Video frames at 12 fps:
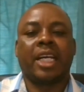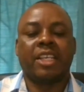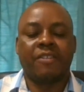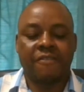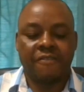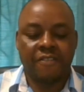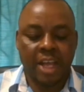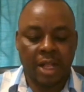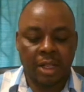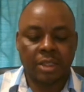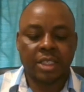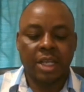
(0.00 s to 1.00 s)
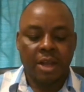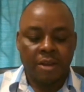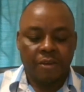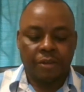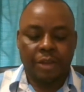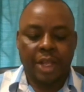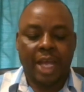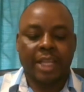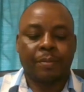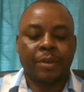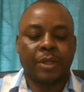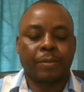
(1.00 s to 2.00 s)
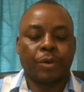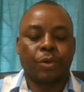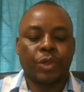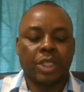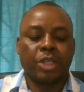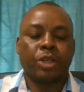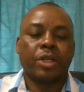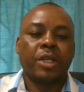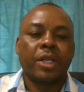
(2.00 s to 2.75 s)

He felt for the other people. We